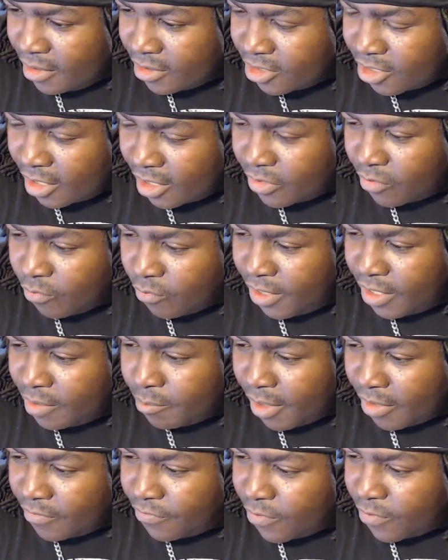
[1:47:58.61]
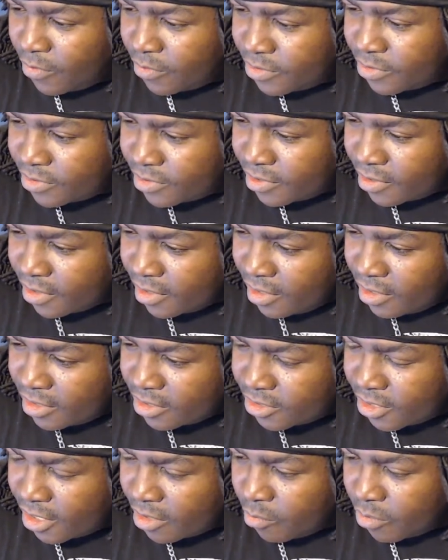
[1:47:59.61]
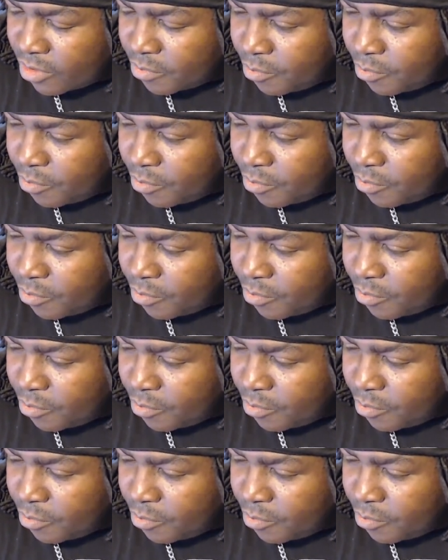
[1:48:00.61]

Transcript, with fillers: Jonathan Reed, my first son was